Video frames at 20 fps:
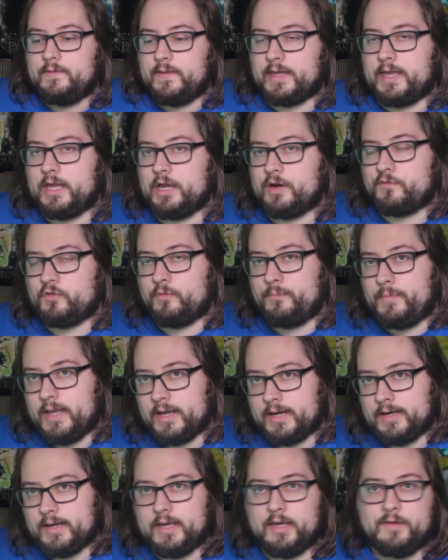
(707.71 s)
they care for
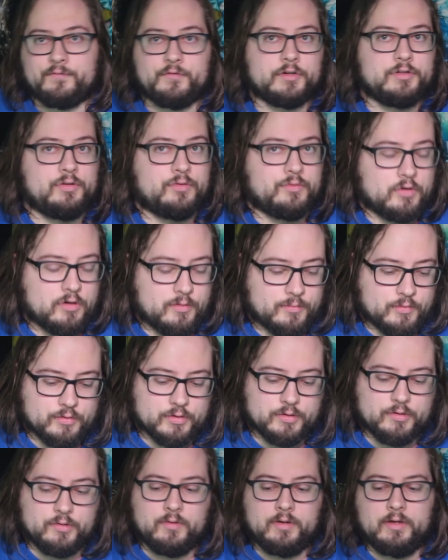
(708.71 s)
a for
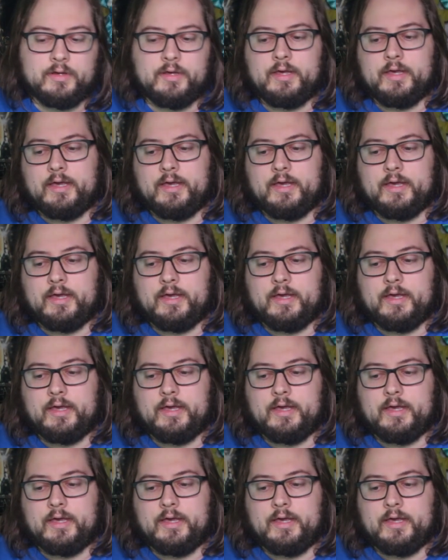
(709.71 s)
Taroumaru,